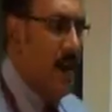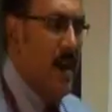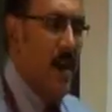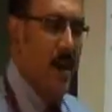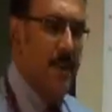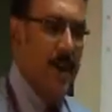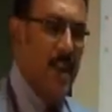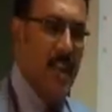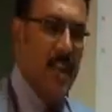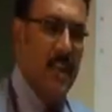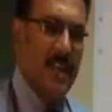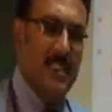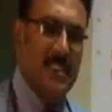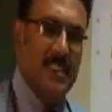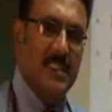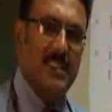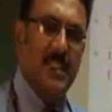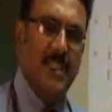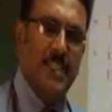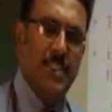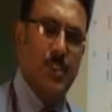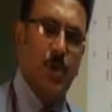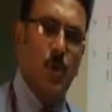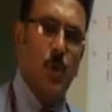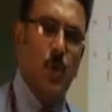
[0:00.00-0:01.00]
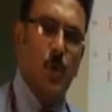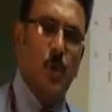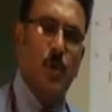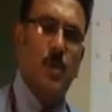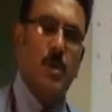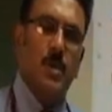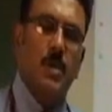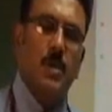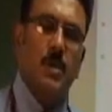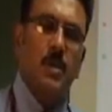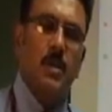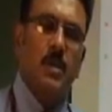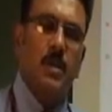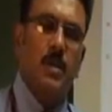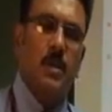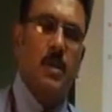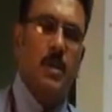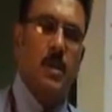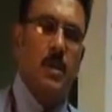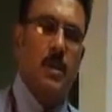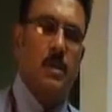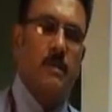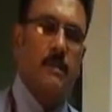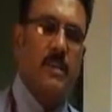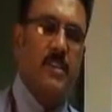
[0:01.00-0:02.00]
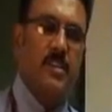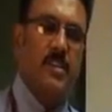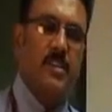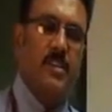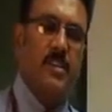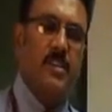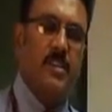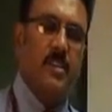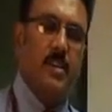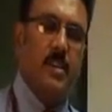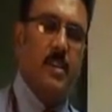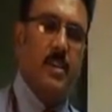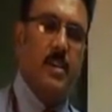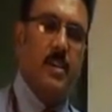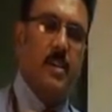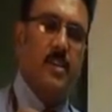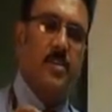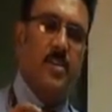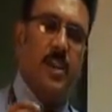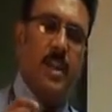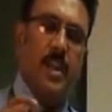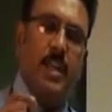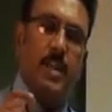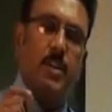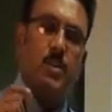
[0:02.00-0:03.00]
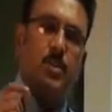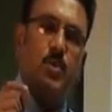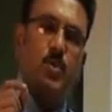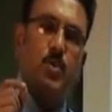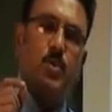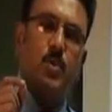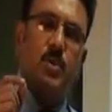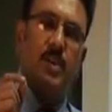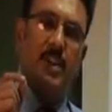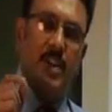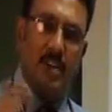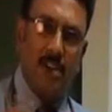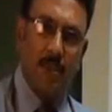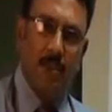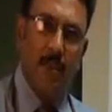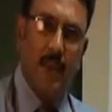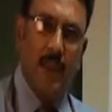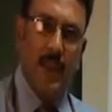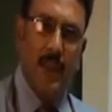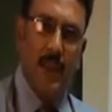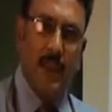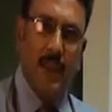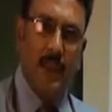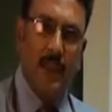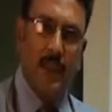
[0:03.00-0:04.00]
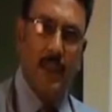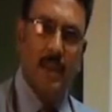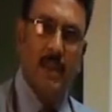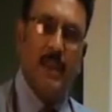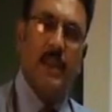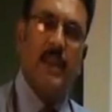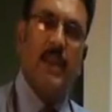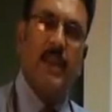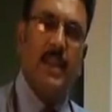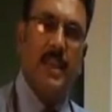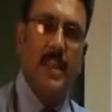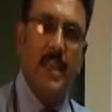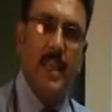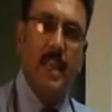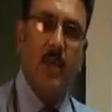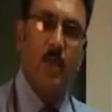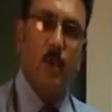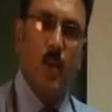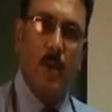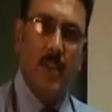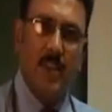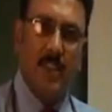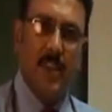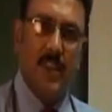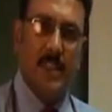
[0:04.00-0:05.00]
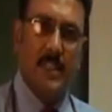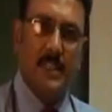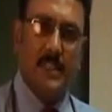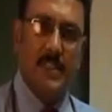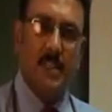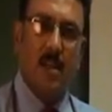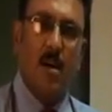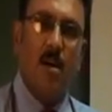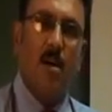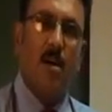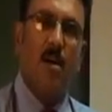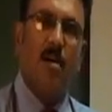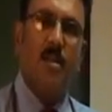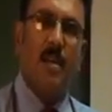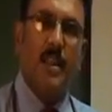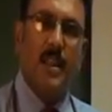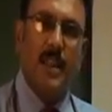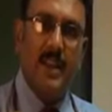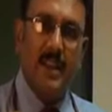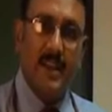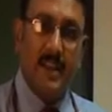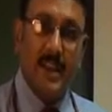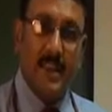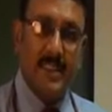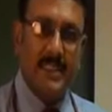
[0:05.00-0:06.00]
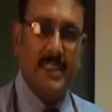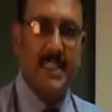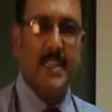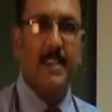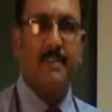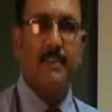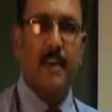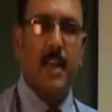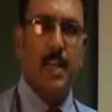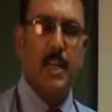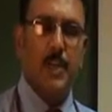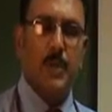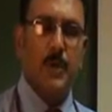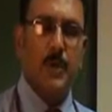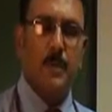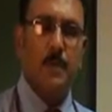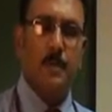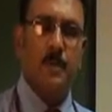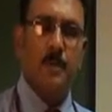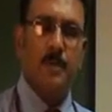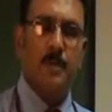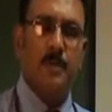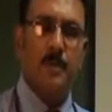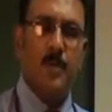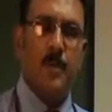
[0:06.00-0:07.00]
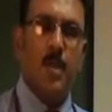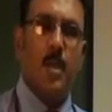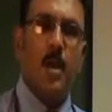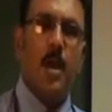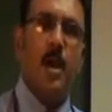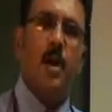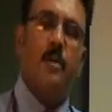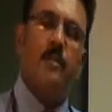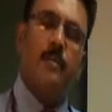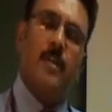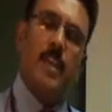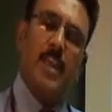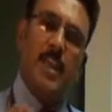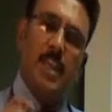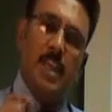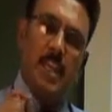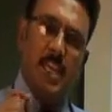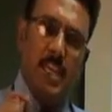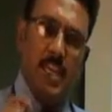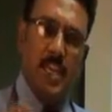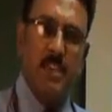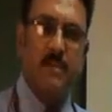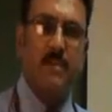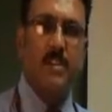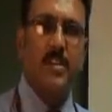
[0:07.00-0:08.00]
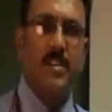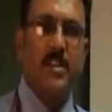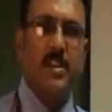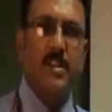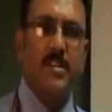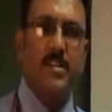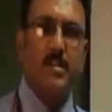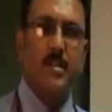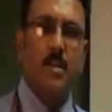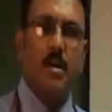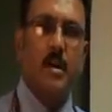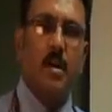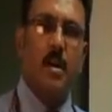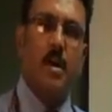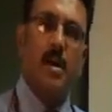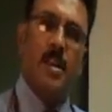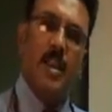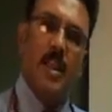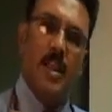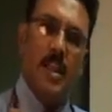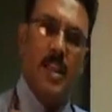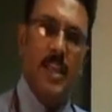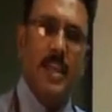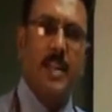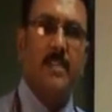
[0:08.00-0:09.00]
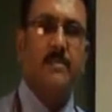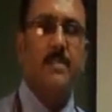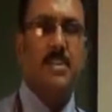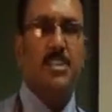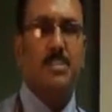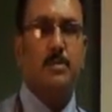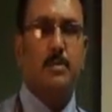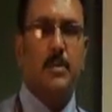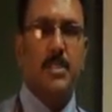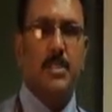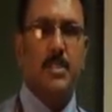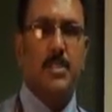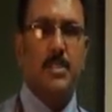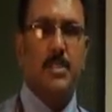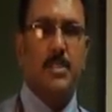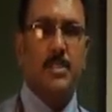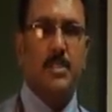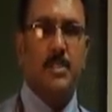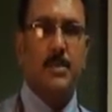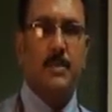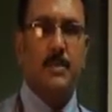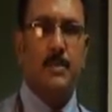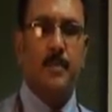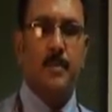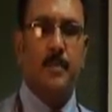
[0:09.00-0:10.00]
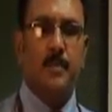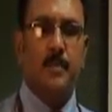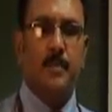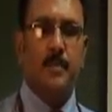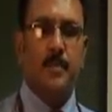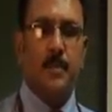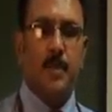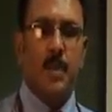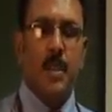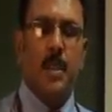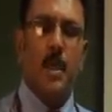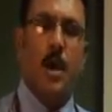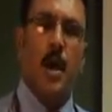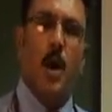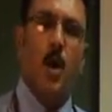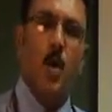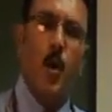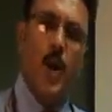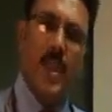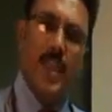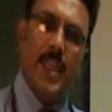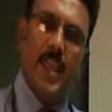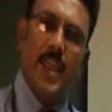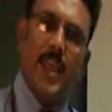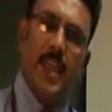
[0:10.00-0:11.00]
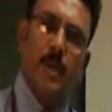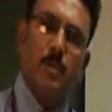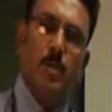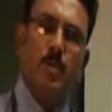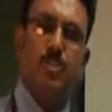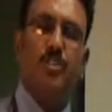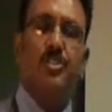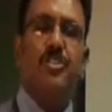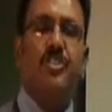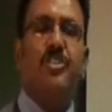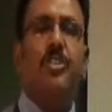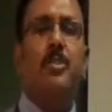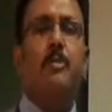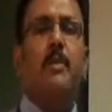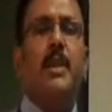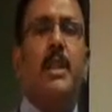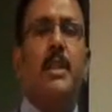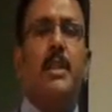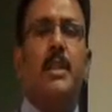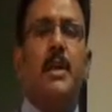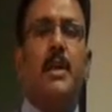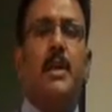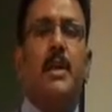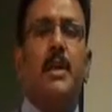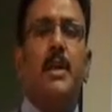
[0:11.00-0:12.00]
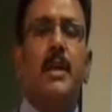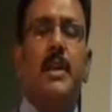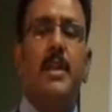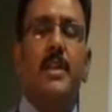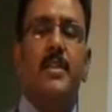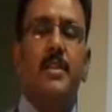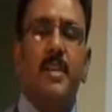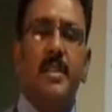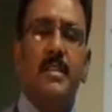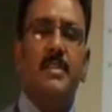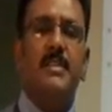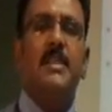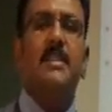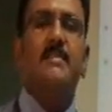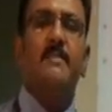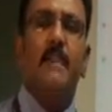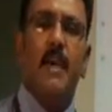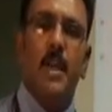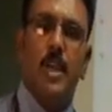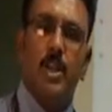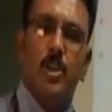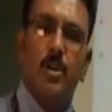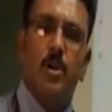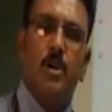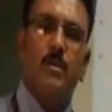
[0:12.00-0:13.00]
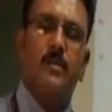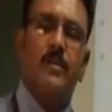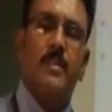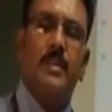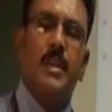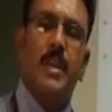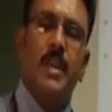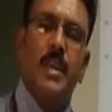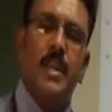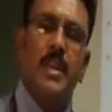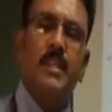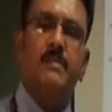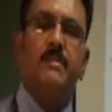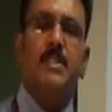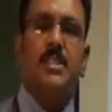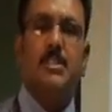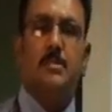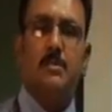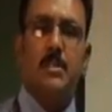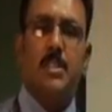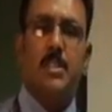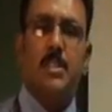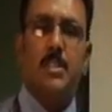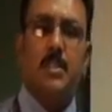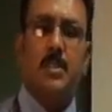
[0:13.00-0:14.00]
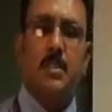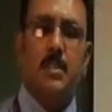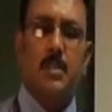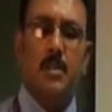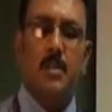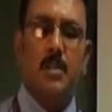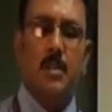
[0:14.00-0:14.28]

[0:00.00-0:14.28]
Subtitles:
fundamental analysis I told, which is trying to determine the real worthiness or intrinsic value of any equities or any investments. How I can able to determine the intrinsic value of any investment?